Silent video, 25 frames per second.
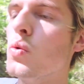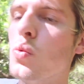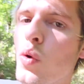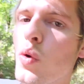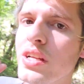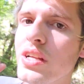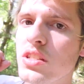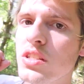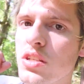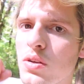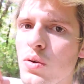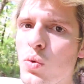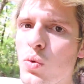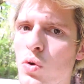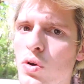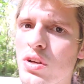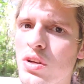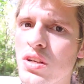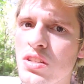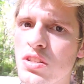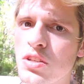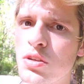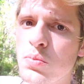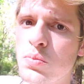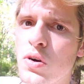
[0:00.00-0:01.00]
way to
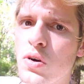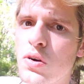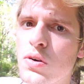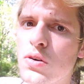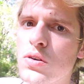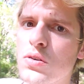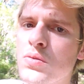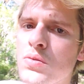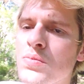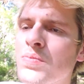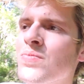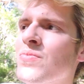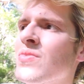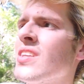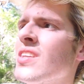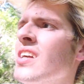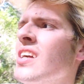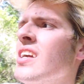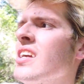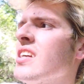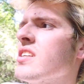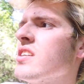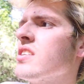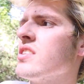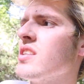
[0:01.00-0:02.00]
Oregon tomorrow,
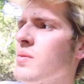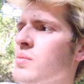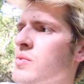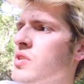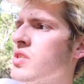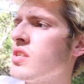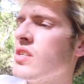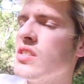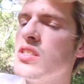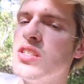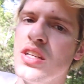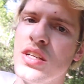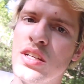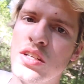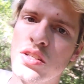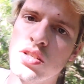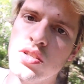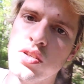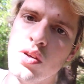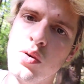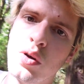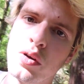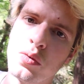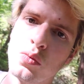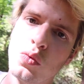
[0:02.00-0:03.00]
because I'm just gonna take it
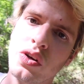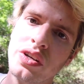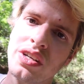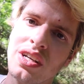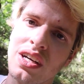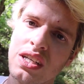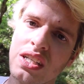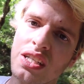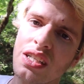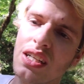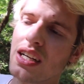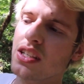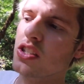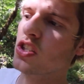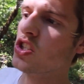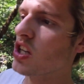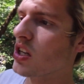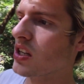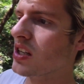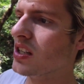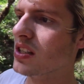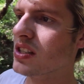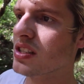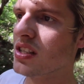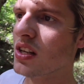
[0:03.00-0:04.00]
slow on 199,
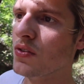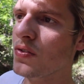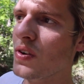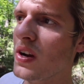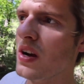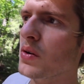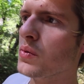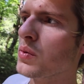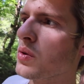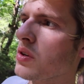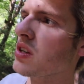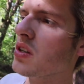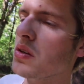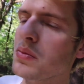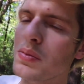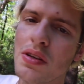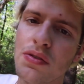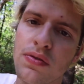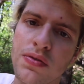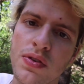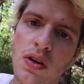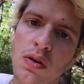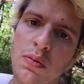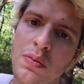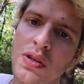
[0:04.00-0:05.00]
checking stuff out. We're gonna be
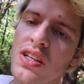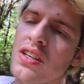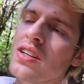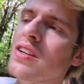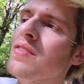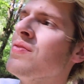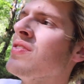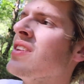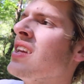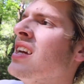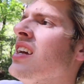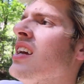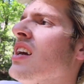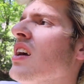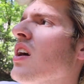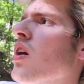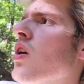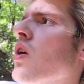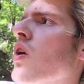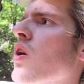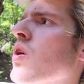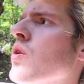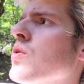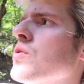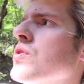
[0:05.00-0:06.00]
filming,
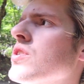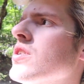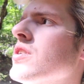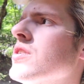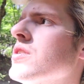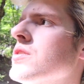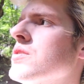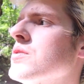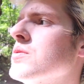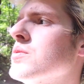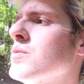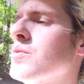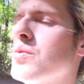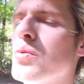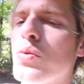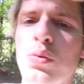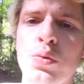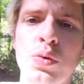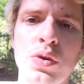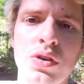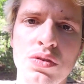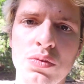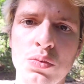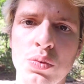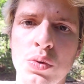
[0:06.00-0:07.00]
although
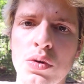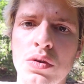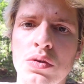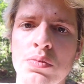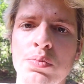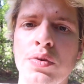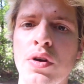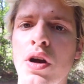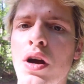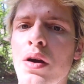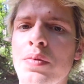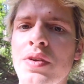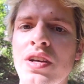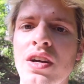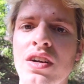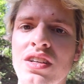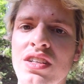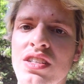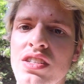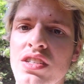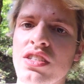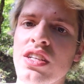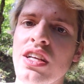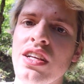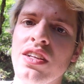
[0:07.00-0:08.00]
we're probably on a
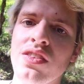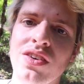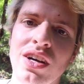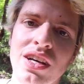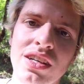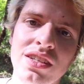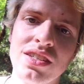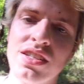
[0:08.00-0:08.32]
state line